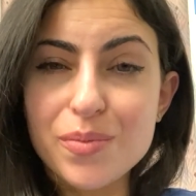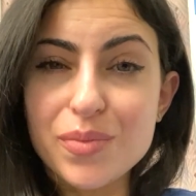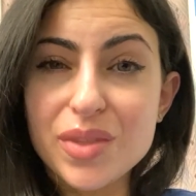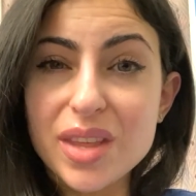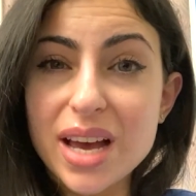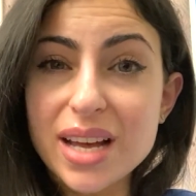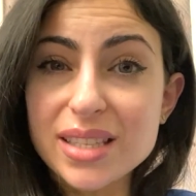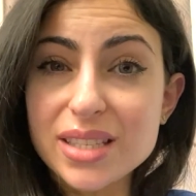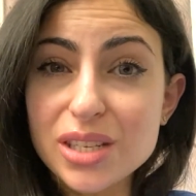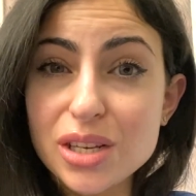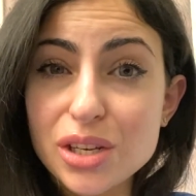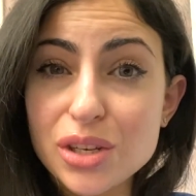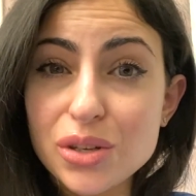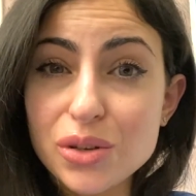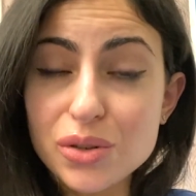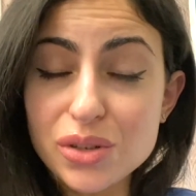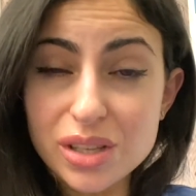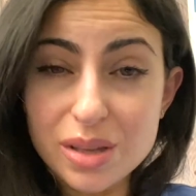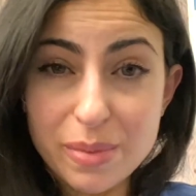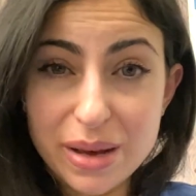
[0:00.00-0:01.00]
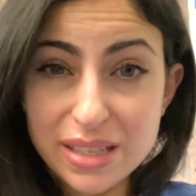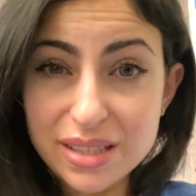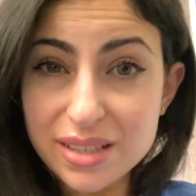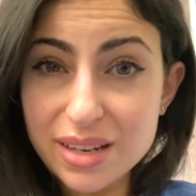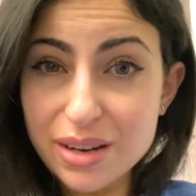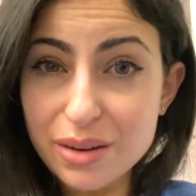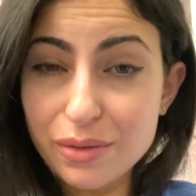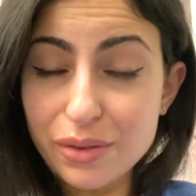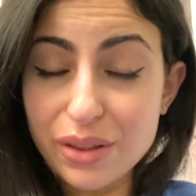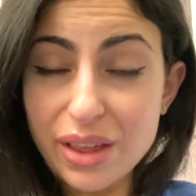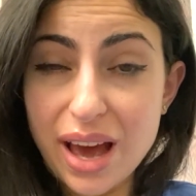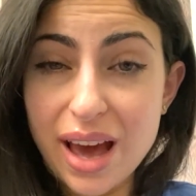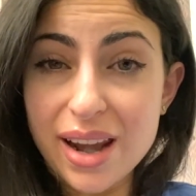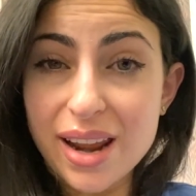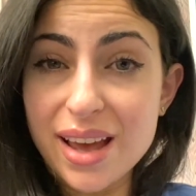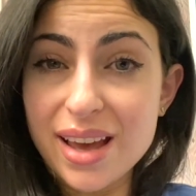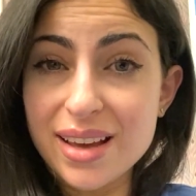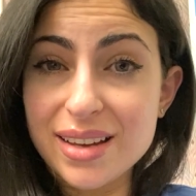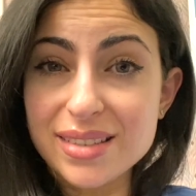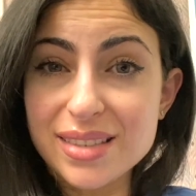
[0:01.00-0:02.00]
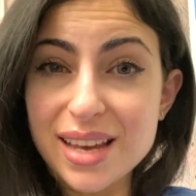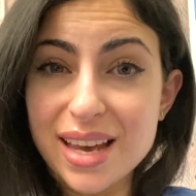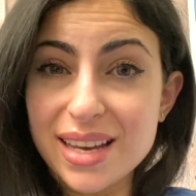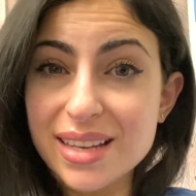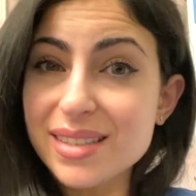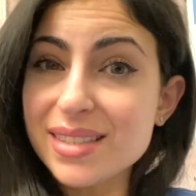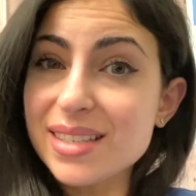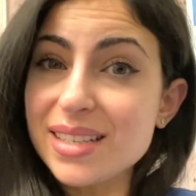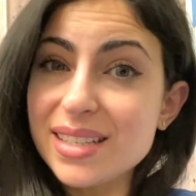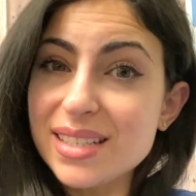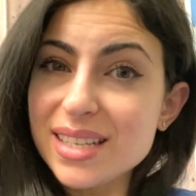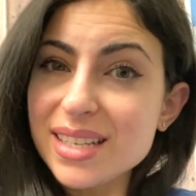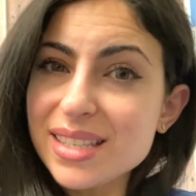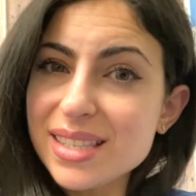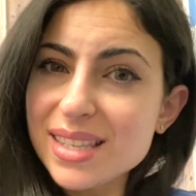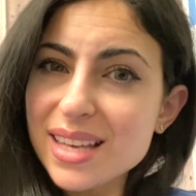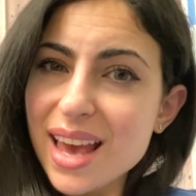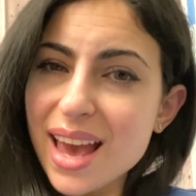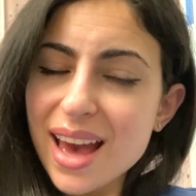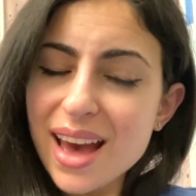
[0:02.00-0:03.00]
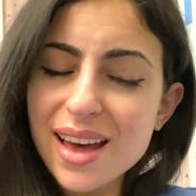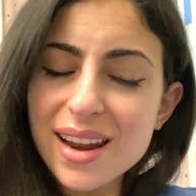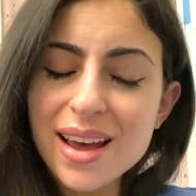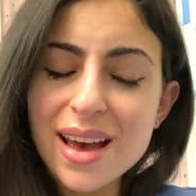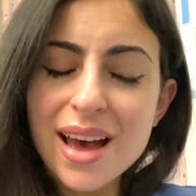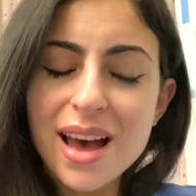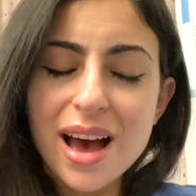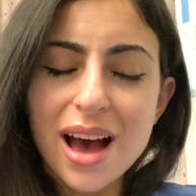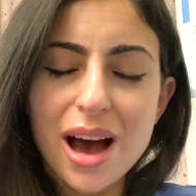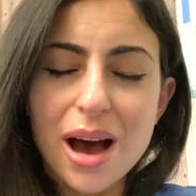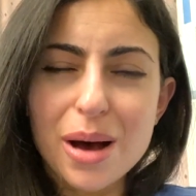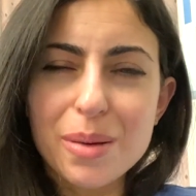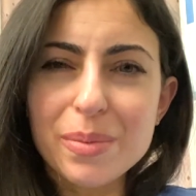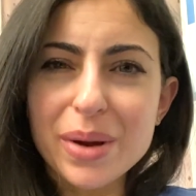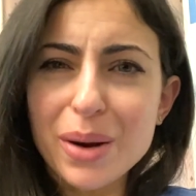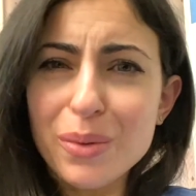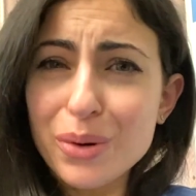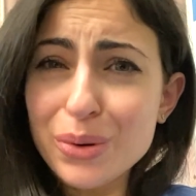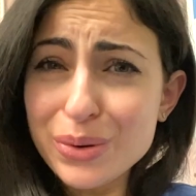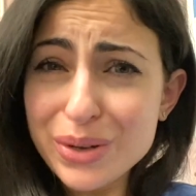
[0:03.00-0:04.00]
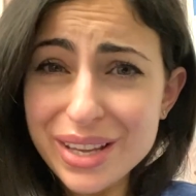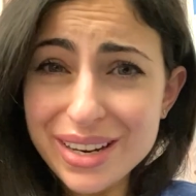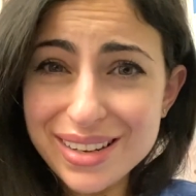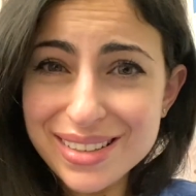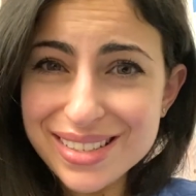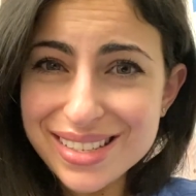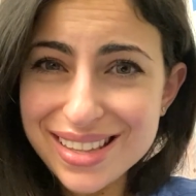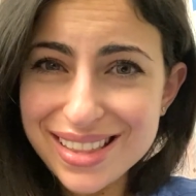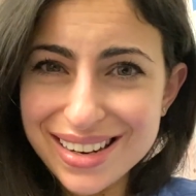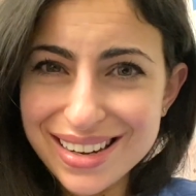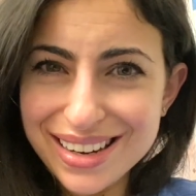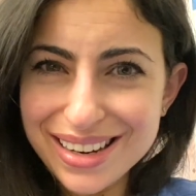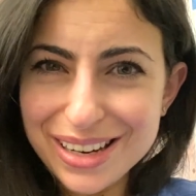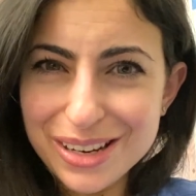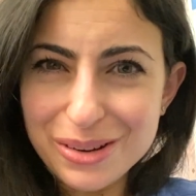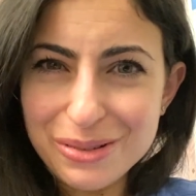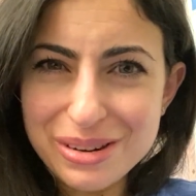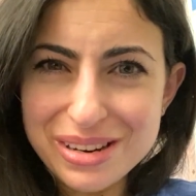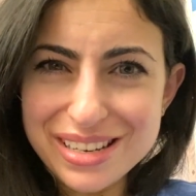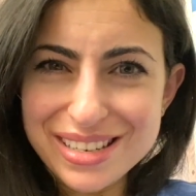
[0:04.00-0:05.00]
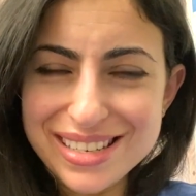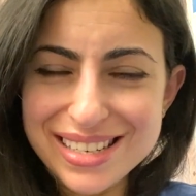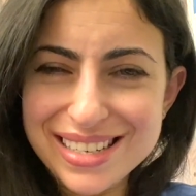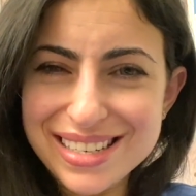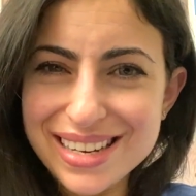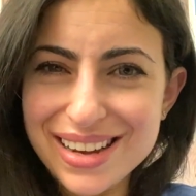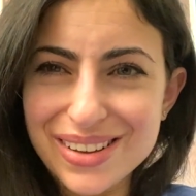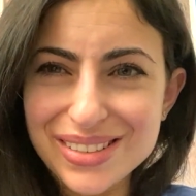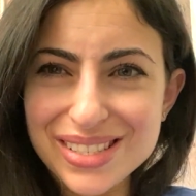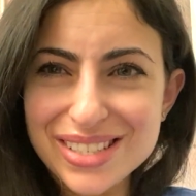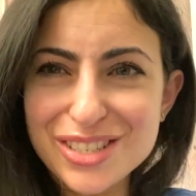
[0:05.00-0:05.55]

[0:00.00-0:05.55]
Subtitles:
that's usually the best study for that is a CT scan, but I won't get into the nitty-gritty details.